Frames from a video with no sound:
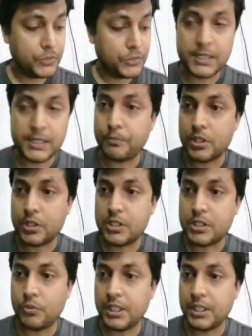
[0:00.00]

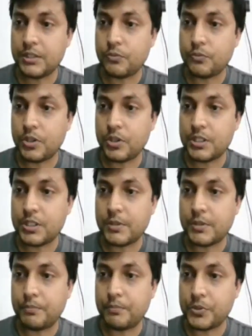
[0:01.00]
postulate was
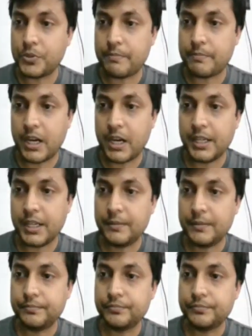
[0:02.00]
proposed by
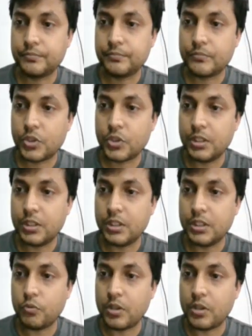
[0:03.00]
it
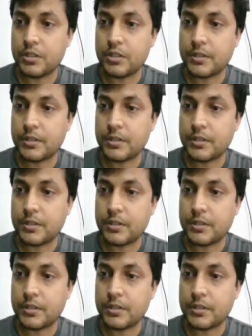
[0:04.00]
was